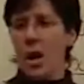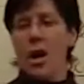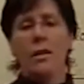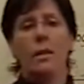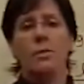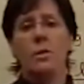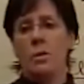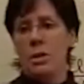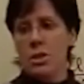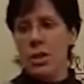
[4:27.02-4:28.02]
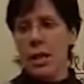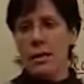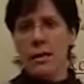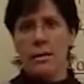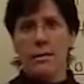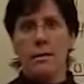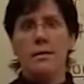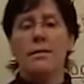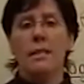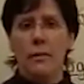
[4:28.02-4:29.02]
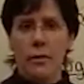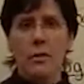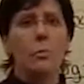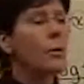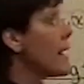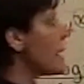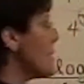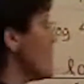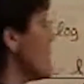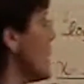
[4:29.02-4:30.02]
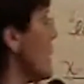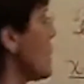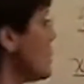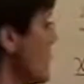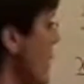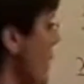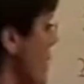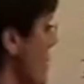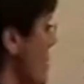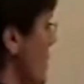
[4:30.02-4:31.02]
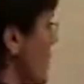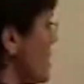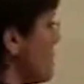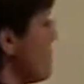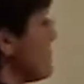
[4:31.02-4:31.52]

all I'm doing to check this, is to see if it's approximately equal to that 13.